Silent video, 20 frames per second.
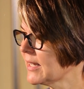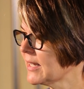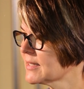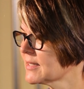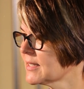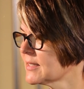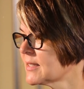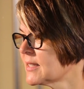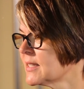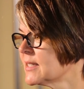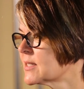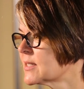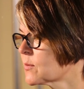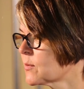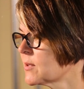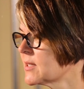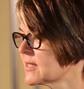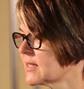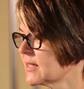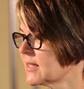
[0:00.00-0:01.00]
that sense, these
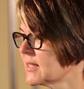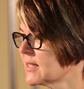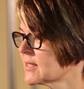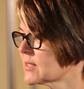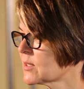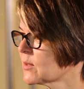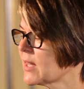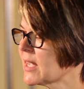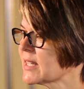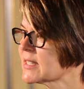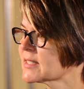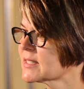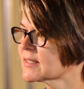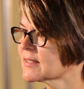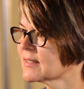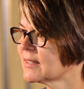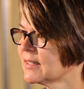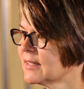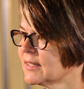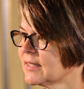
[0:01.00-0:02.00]
three cities. So that's